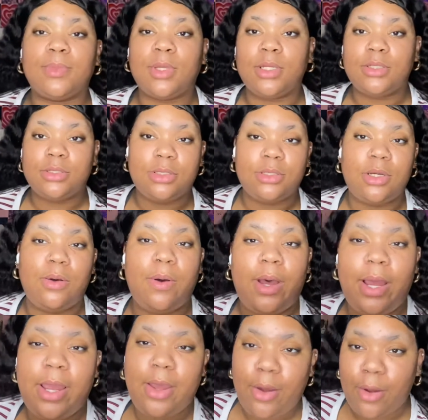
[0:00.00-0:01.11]
So
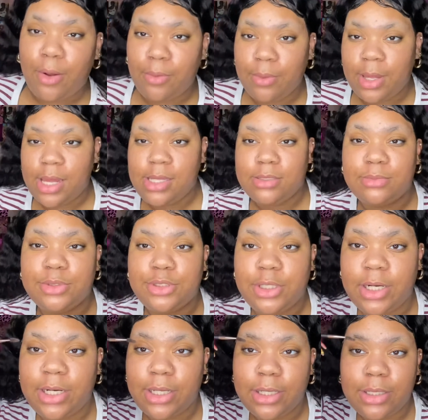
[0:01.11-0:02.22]
I'm gonna
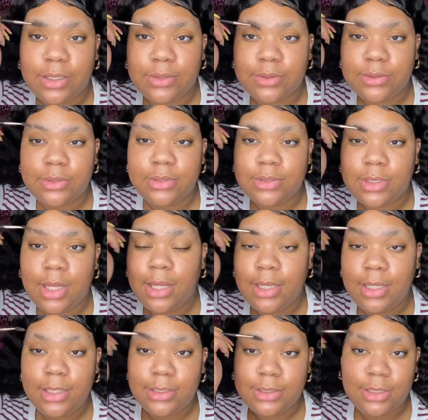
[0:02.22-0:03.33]
try to get close
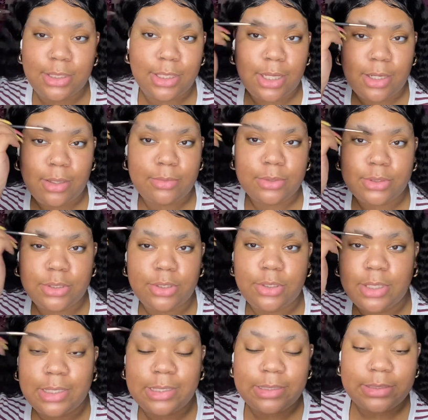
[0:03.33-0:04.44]
to the camera so
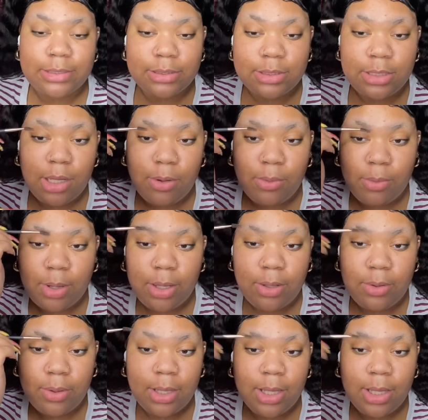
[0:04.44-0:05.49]
you guys can see well.